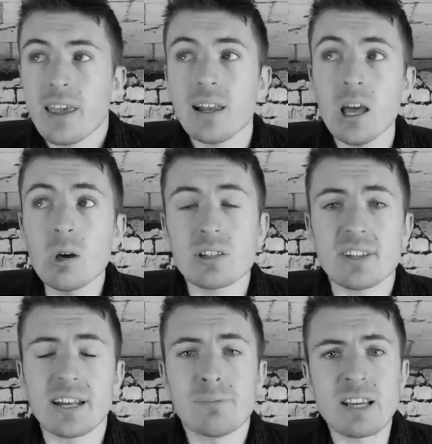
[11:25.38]
He'll lose his
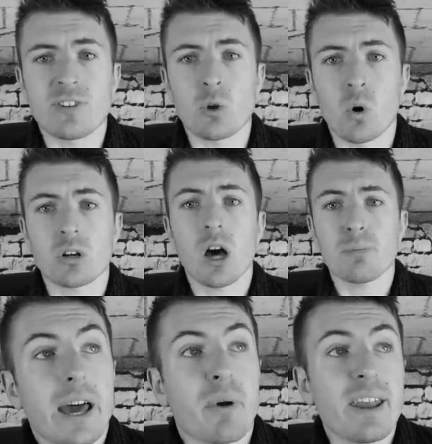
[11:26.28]
England place for the World
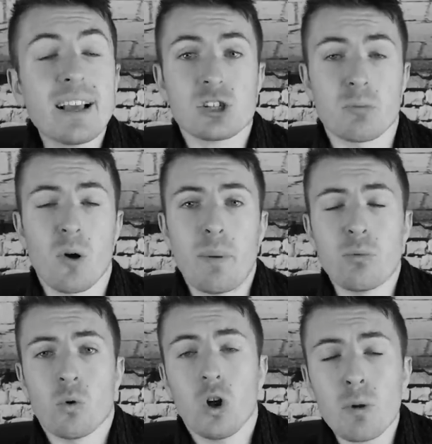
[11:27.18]
Cup. And by next summer,
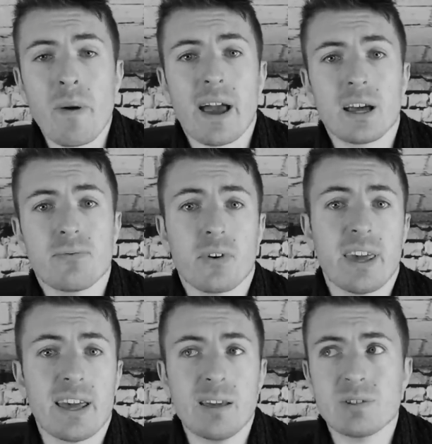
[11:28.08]
people will look back and
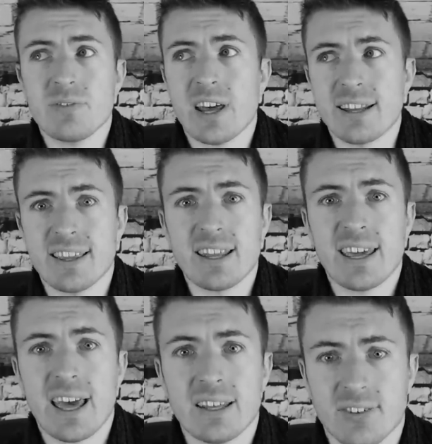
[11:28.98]
forget he was even at the
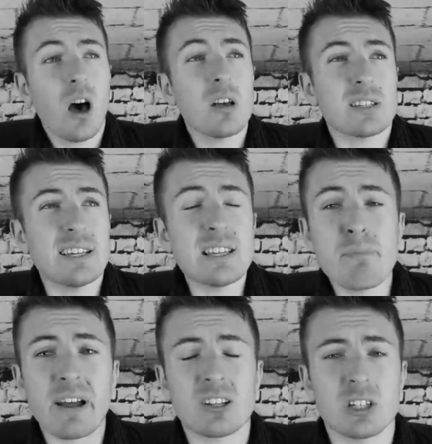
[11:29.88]
Etihad. And his
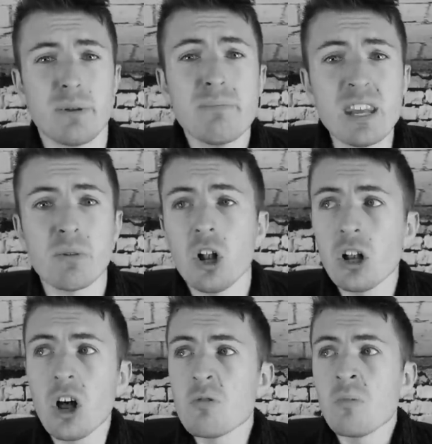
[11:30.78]
impact is going to be
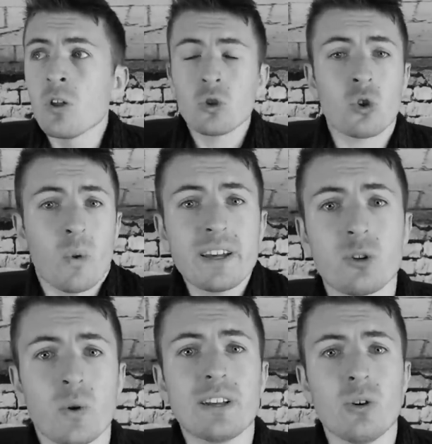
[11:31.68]
minimal.
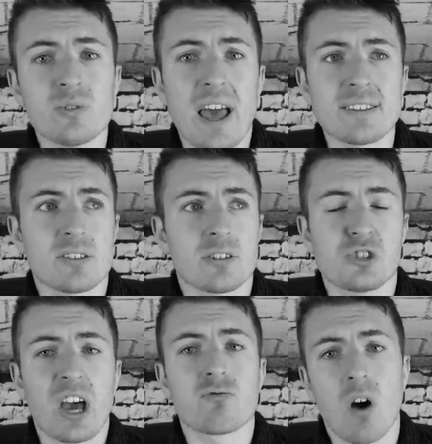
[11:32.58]
2022's answer to
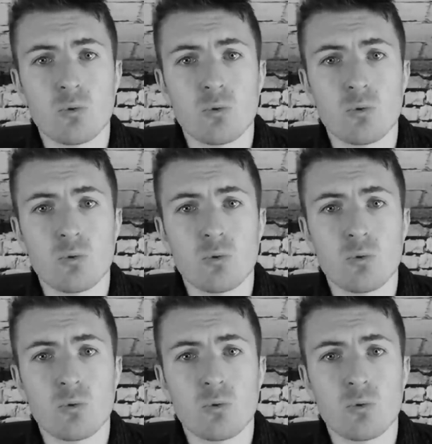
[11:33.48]
Jack